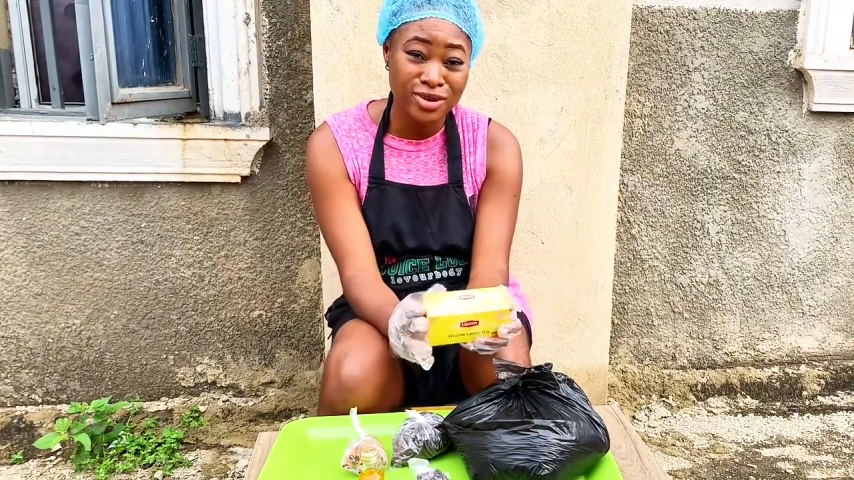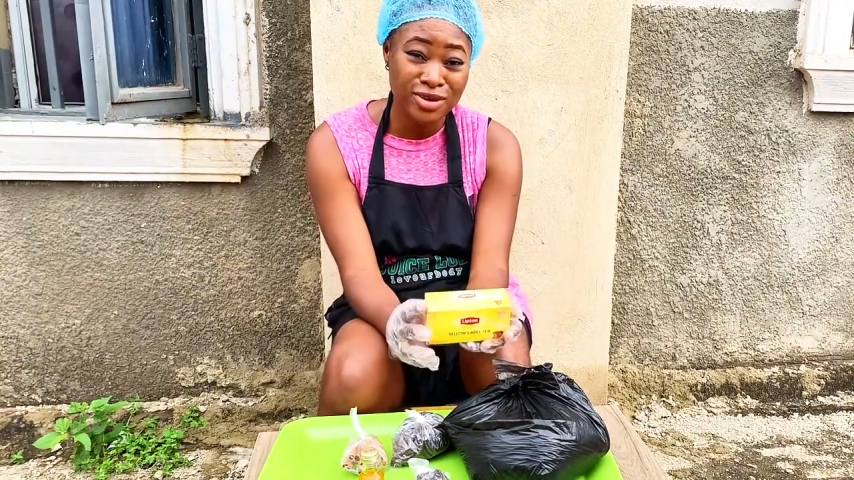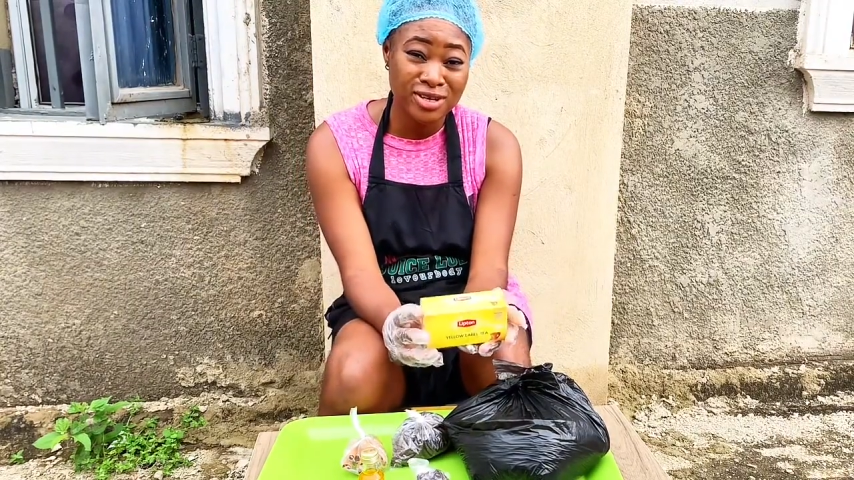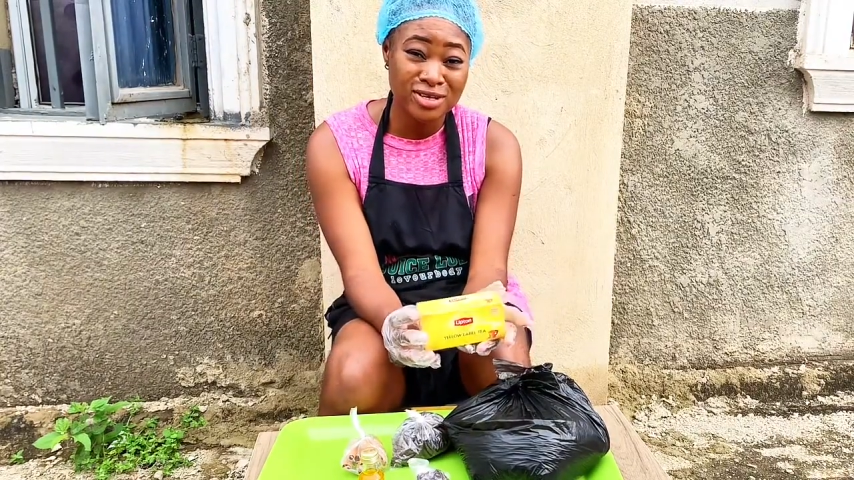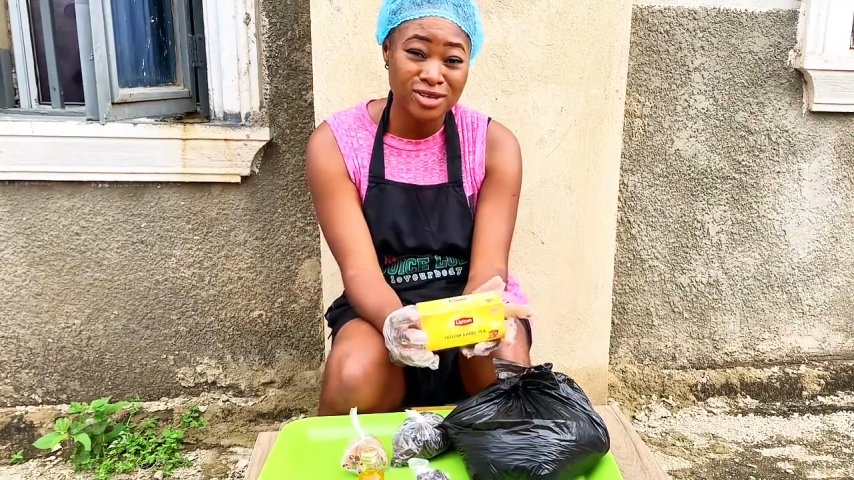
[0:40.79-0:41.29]
you
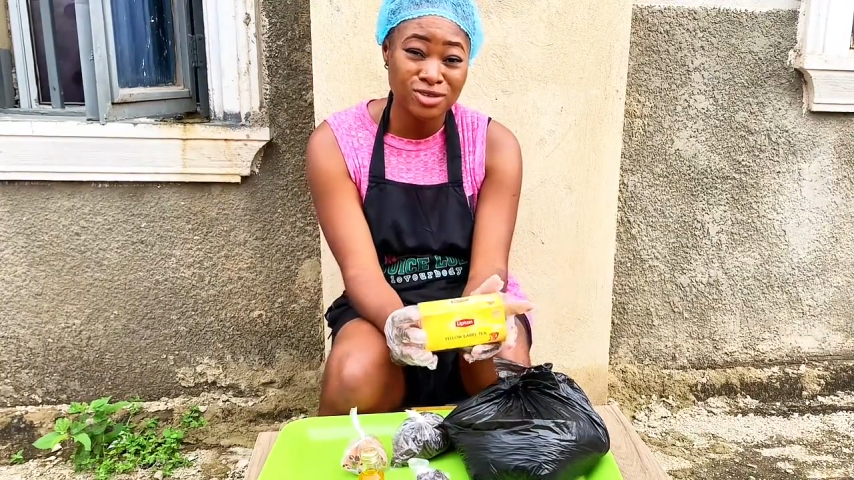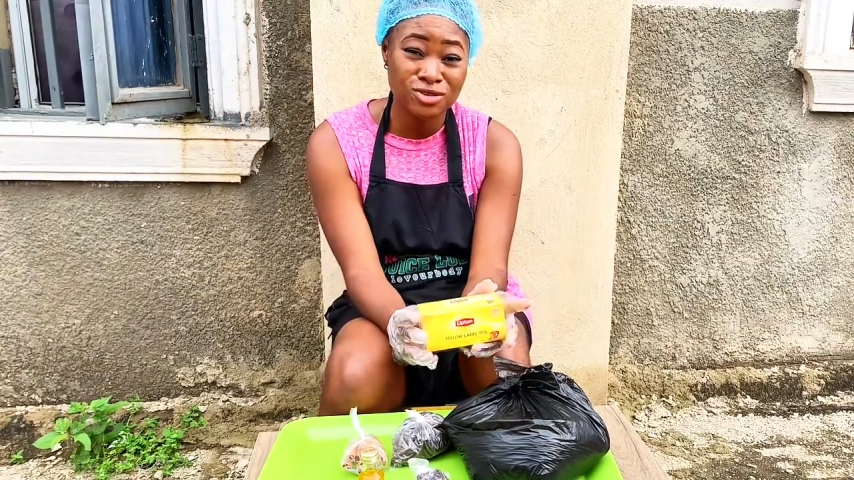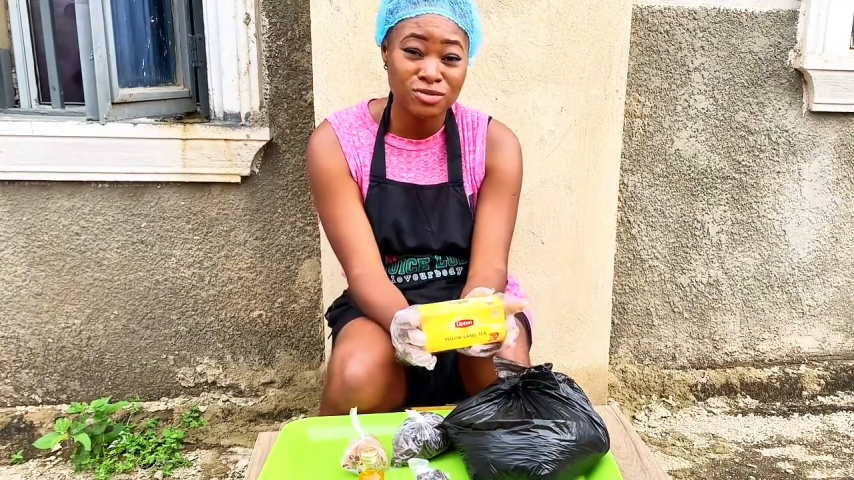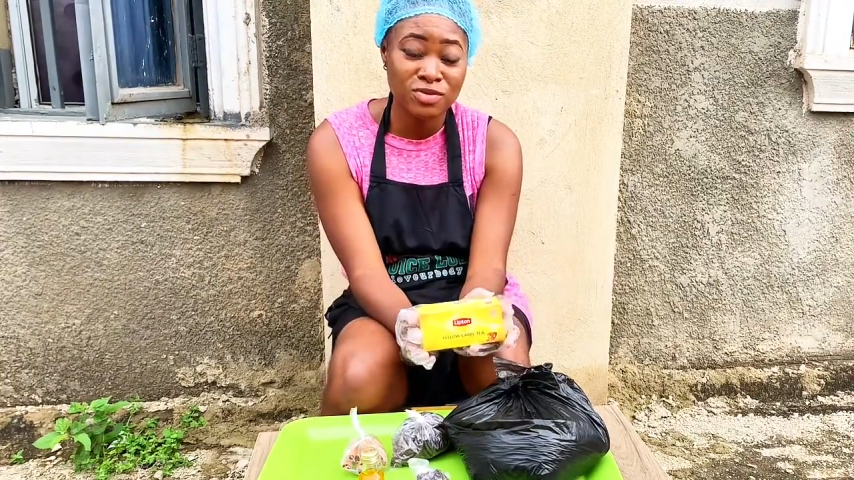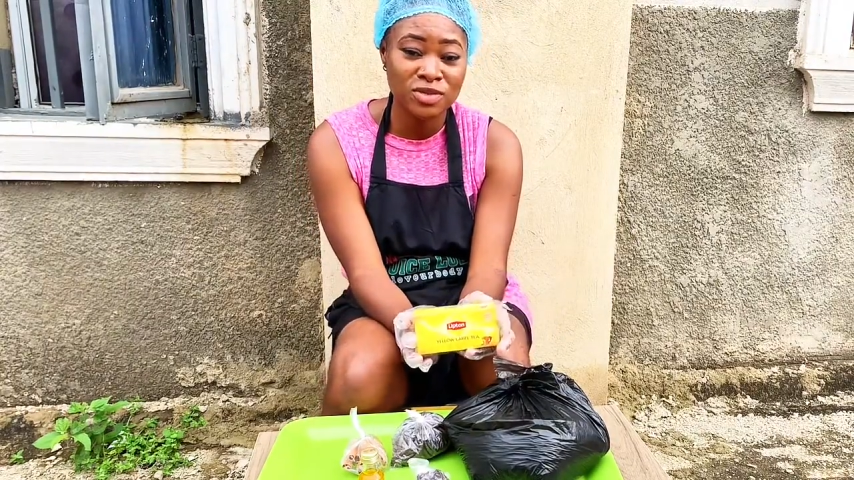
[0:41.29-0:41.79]
can start your
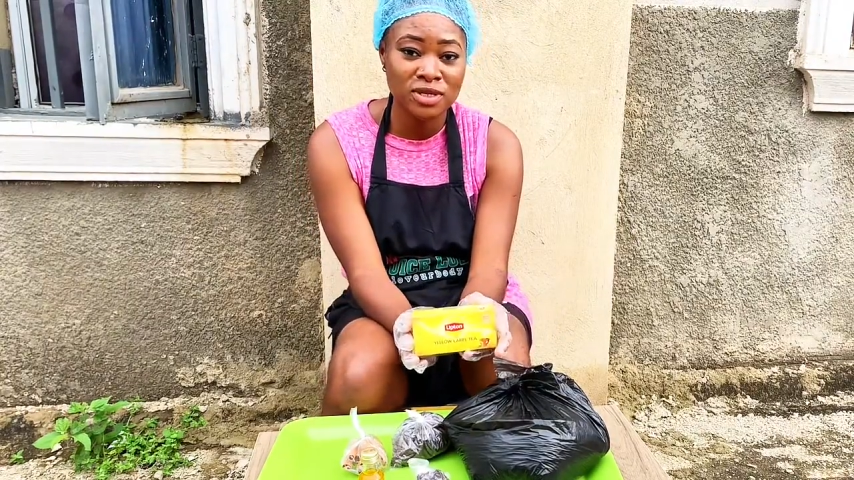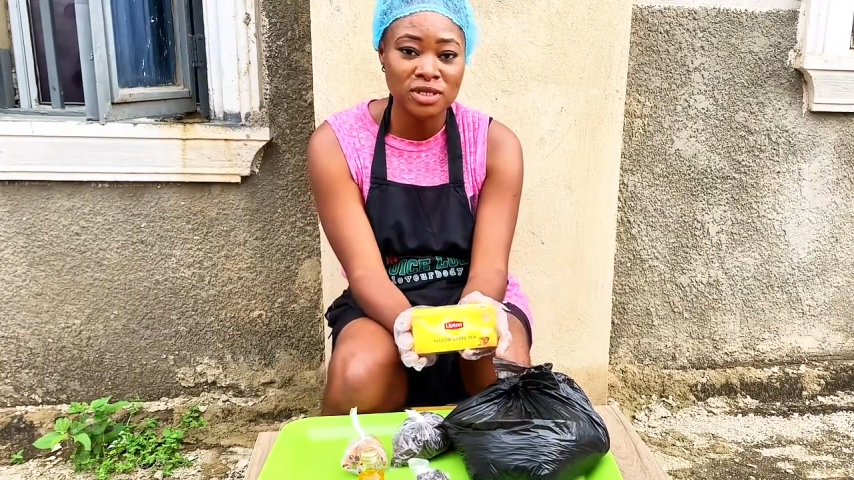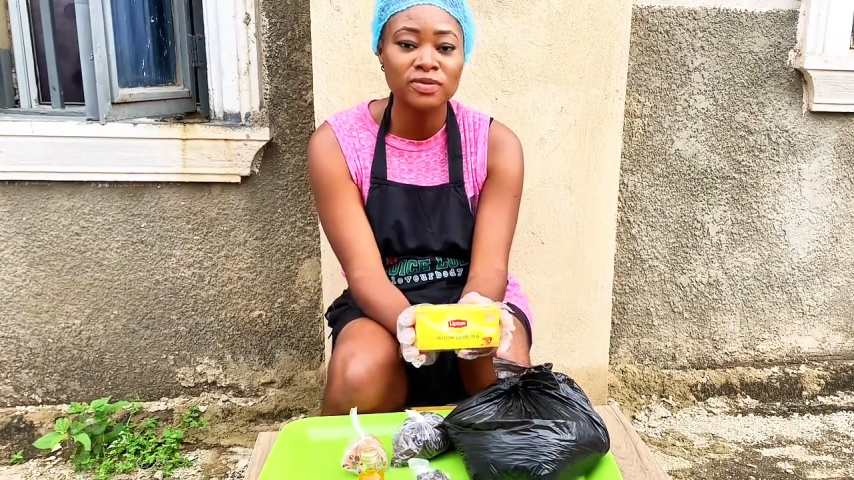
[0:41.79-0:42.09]
ZOBO business